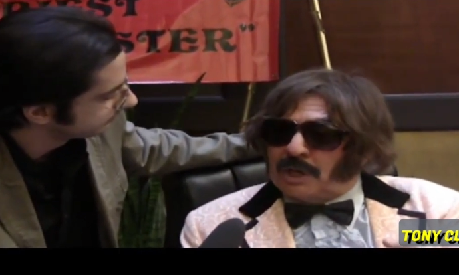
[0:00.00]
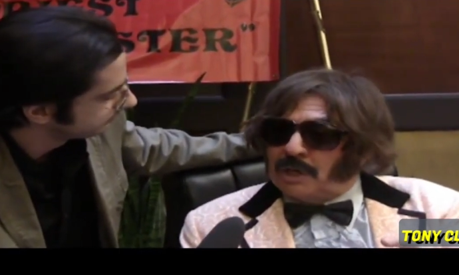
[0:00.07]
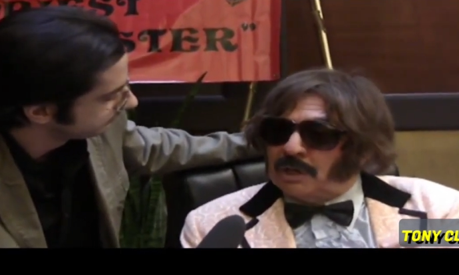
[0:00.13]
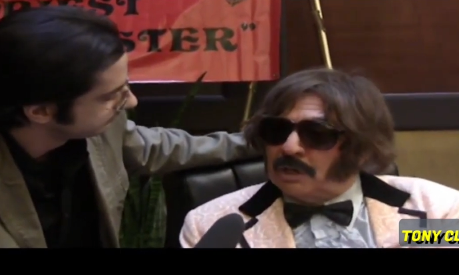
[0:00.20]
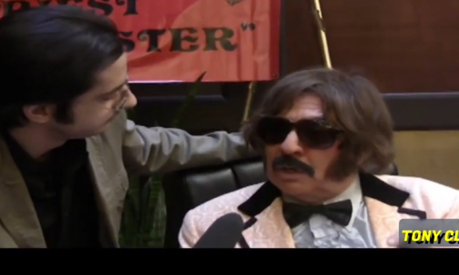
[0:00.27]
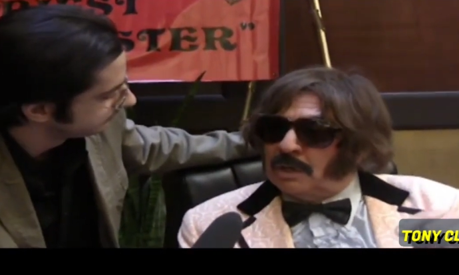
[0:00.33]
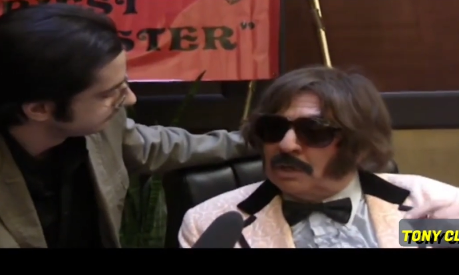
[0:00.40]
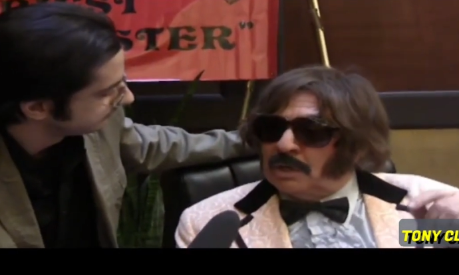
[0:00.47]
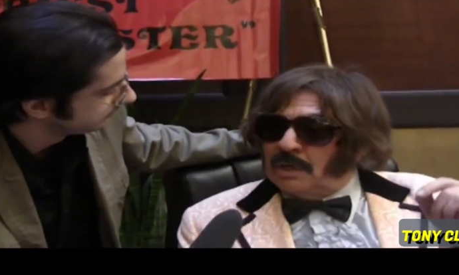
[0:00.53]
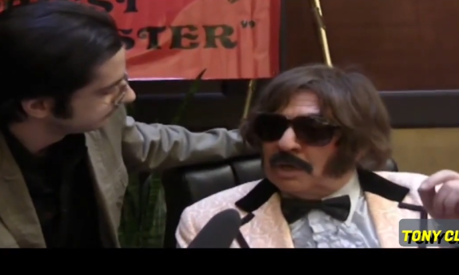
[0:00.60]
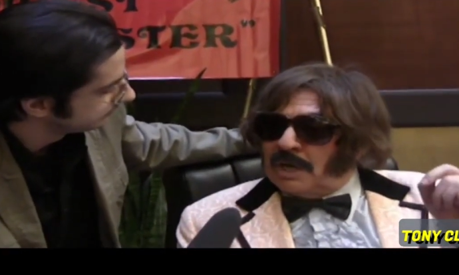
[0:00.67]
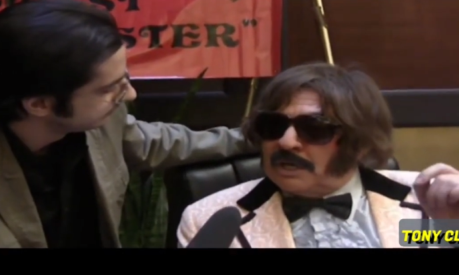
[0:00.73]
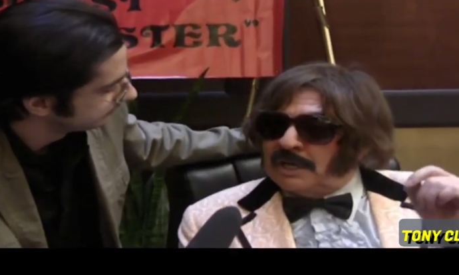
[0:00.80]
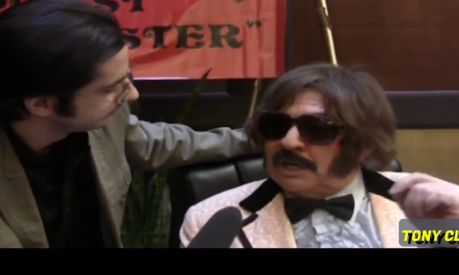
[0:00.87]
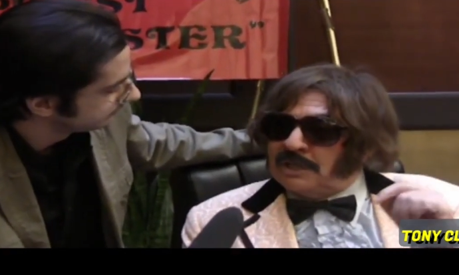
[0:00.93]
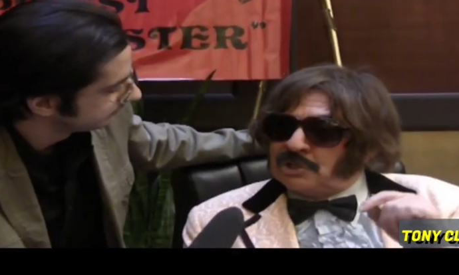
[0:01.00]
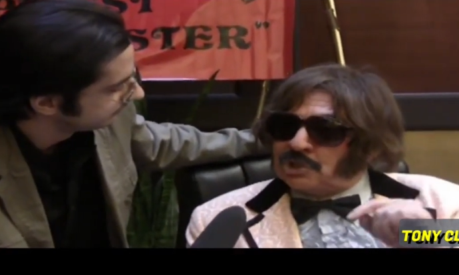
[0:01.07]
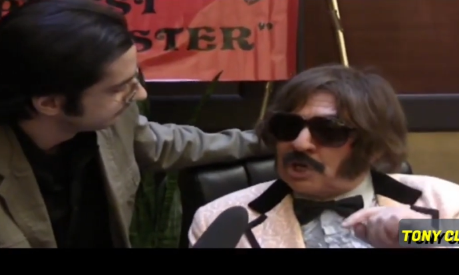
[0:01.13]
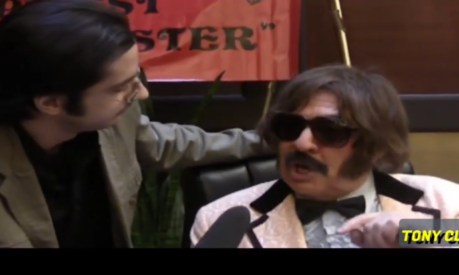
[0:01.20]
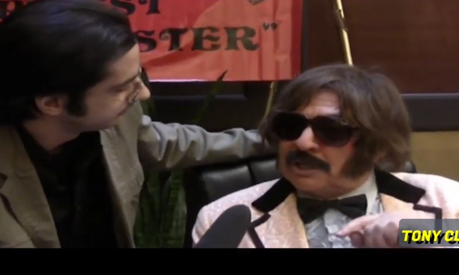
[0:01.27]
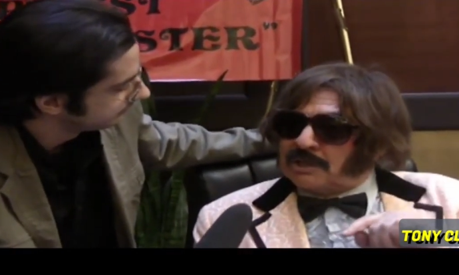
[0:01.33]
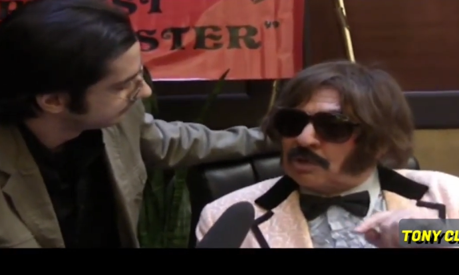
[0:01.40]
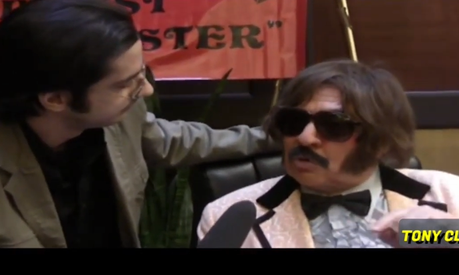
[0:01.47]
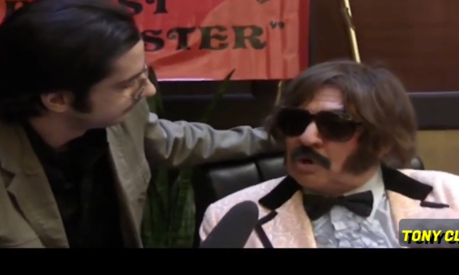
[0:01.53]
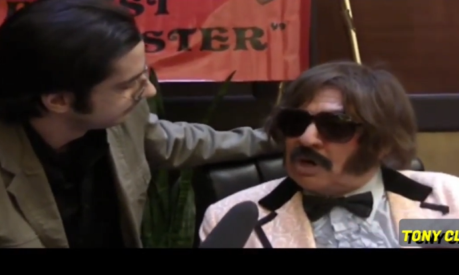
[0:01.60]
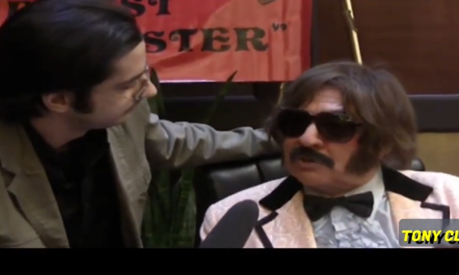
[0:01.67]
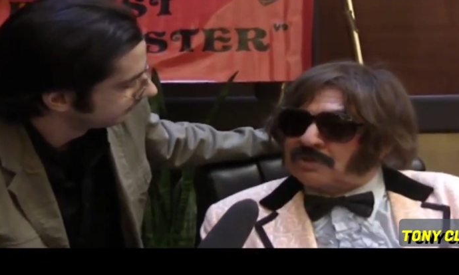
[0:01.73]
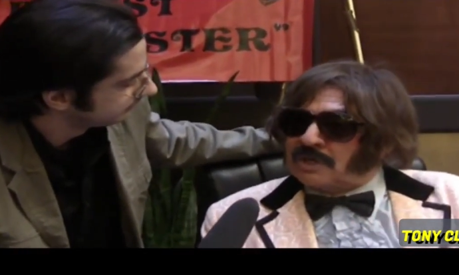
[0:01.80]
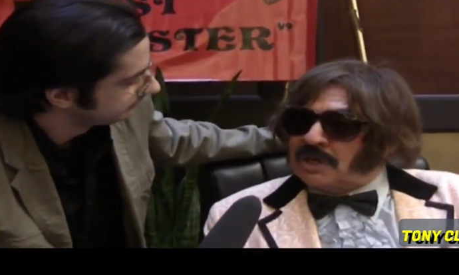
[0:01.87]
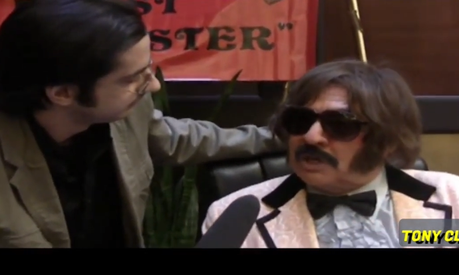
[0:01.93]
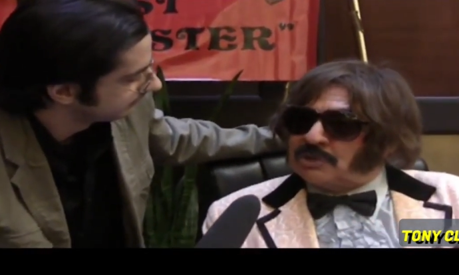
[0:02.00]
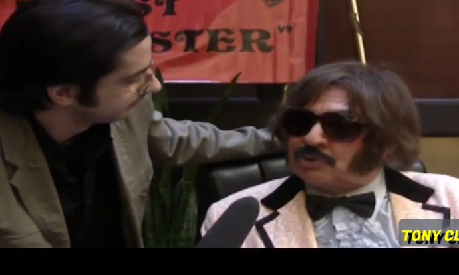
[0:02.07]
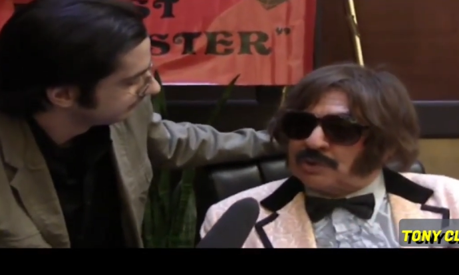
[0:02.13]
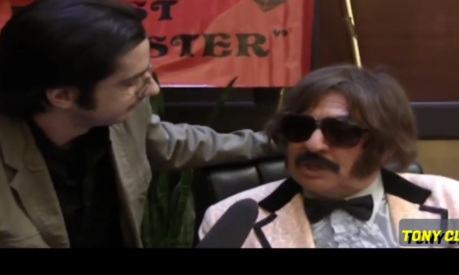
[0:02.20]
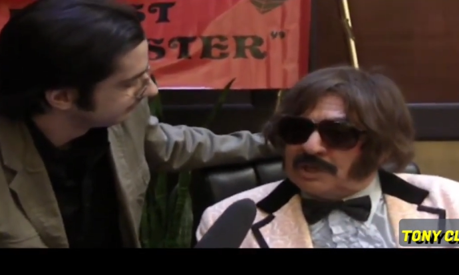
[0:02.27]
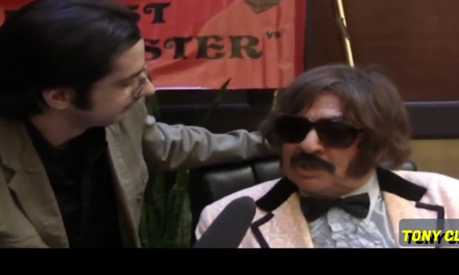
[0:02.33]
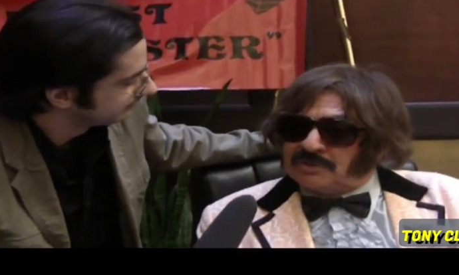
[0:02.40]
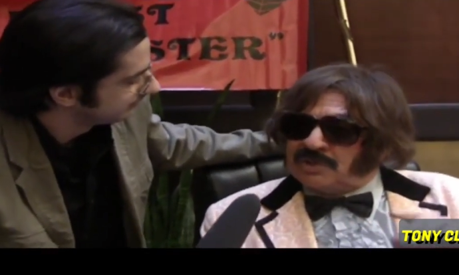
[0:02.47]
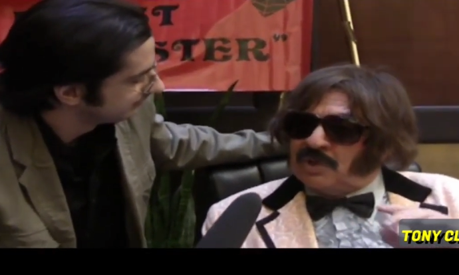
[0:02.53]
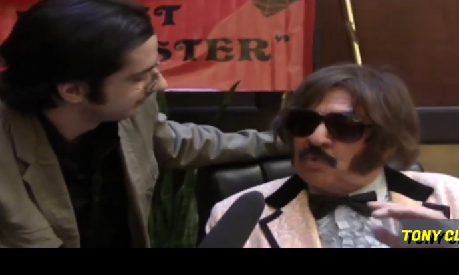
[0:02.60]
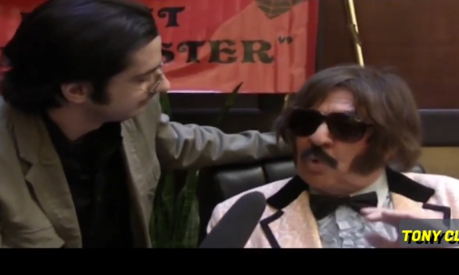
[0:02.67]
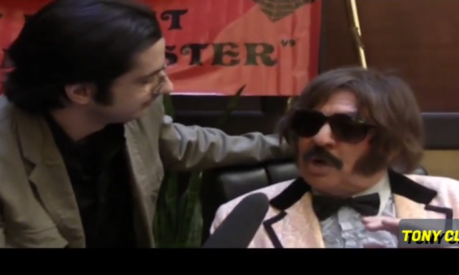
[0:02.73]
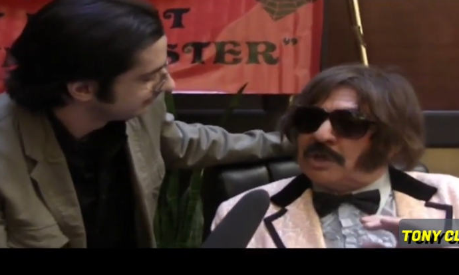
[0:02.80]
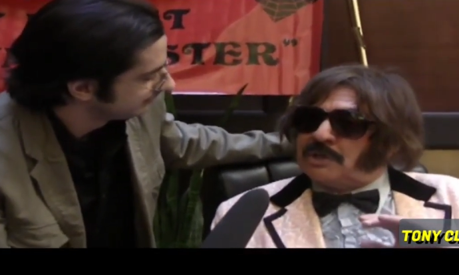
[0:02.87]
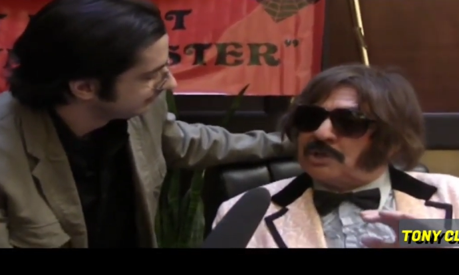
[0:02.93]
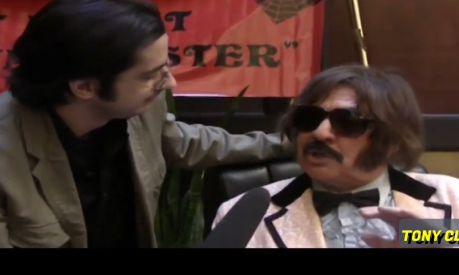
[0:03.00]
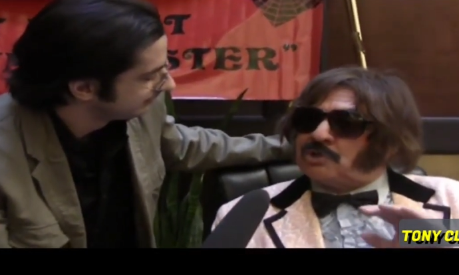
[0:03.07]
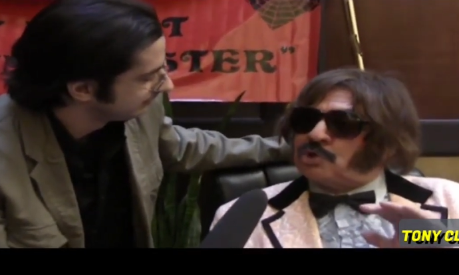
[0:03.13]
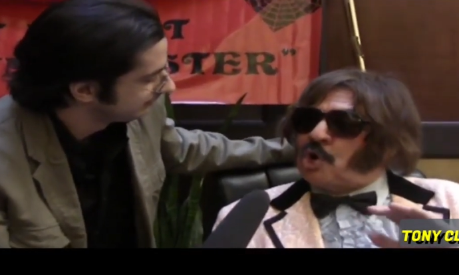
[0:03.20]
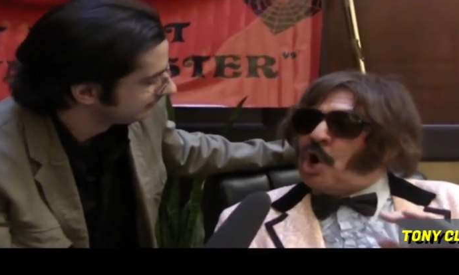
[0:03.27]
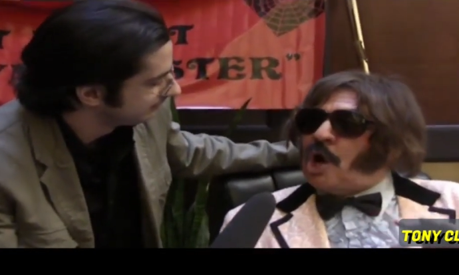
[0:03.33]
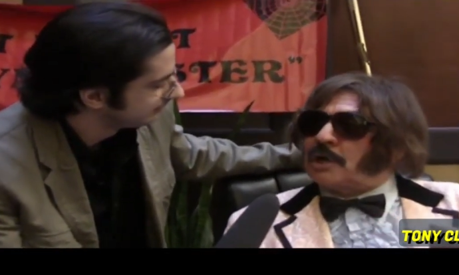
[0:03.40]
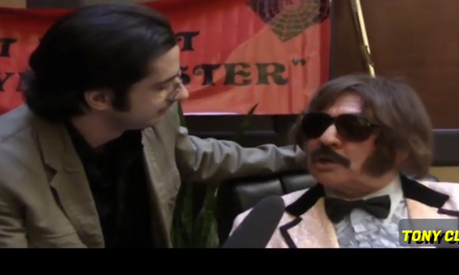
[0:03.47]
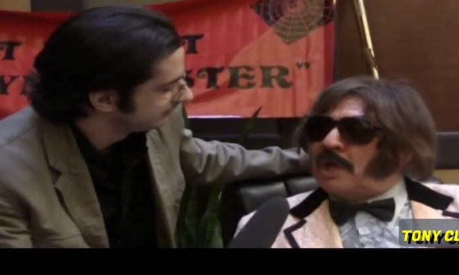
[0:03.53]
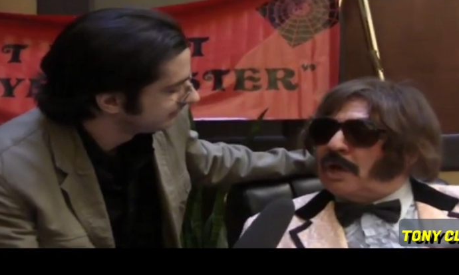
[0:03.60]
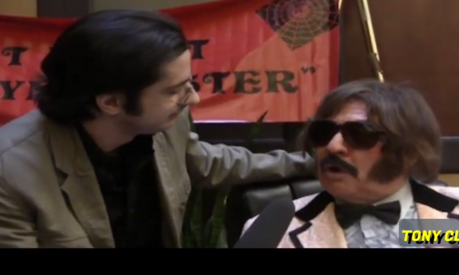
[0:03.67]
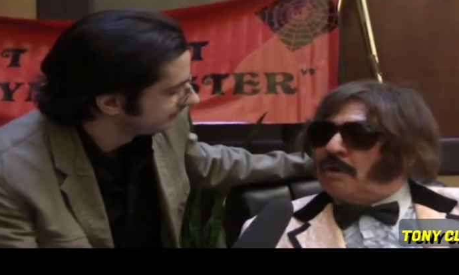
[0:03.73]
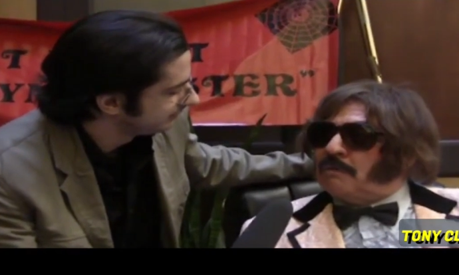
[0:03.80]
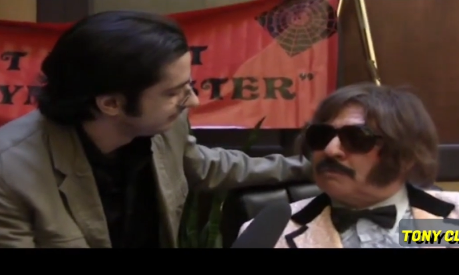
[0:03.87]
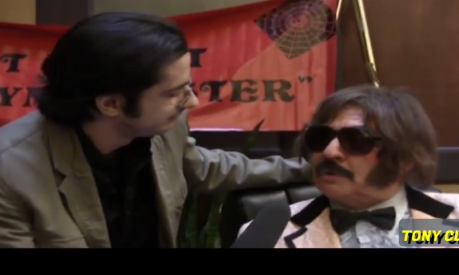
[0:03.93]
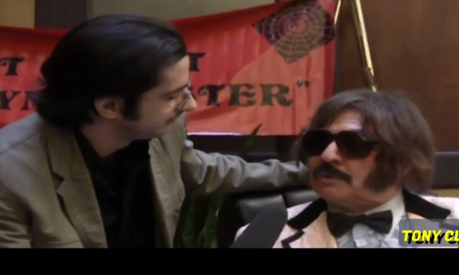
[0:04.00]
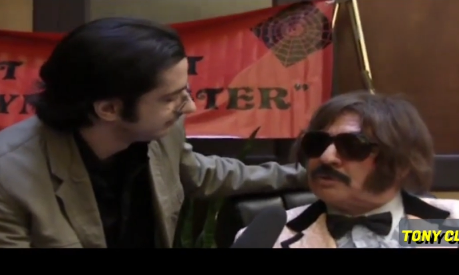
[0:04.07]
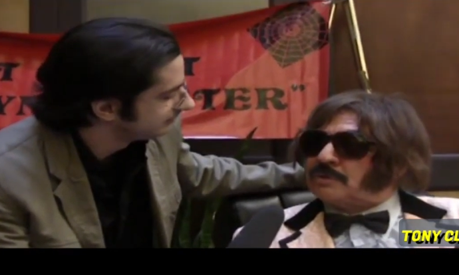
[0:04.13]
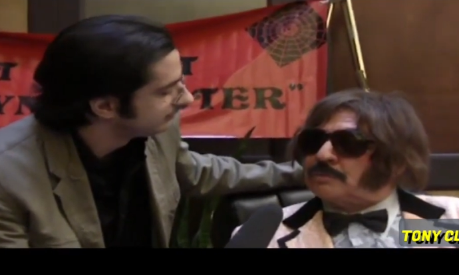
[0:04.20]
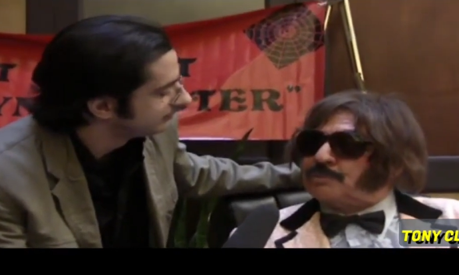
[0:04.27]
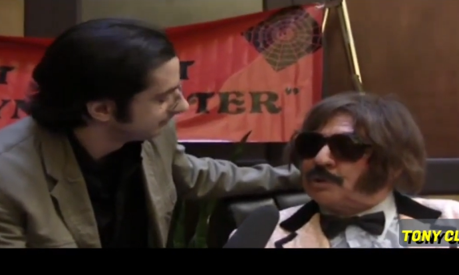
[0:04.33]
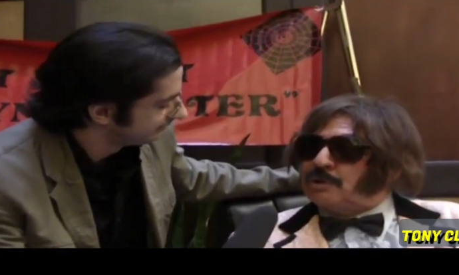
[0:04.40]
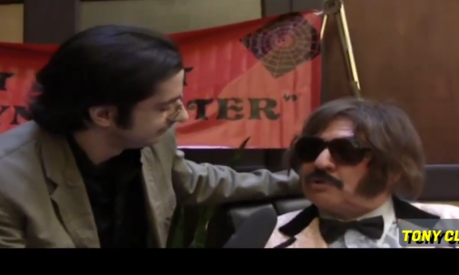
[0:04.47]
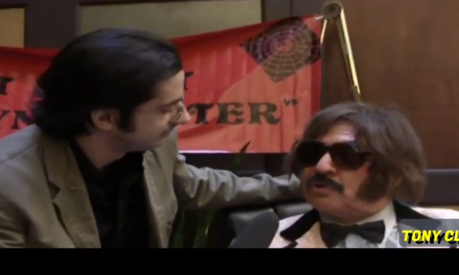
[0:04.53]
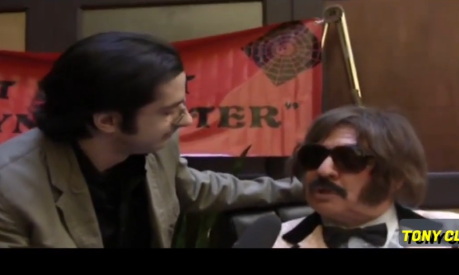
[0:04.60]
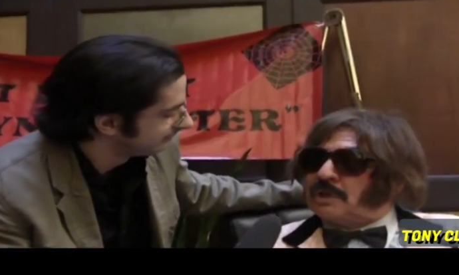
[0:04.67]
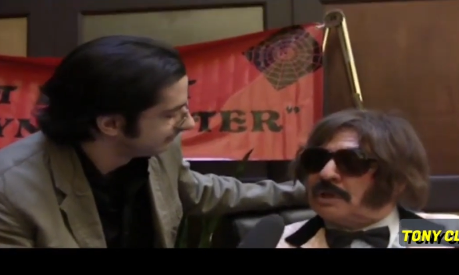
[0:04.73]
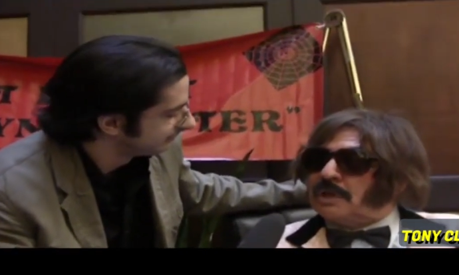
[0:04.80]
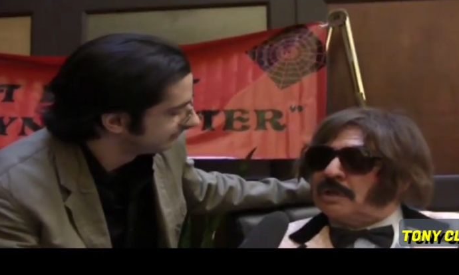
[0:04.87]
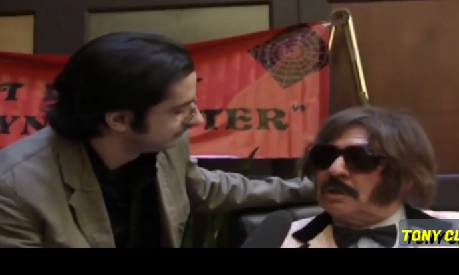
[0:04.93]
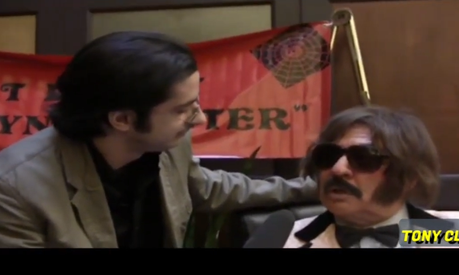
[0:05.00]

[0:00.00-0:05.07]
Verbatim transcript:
Speaker 1: And he hitchhiked across the country because he wanted to talk to Elvis personally,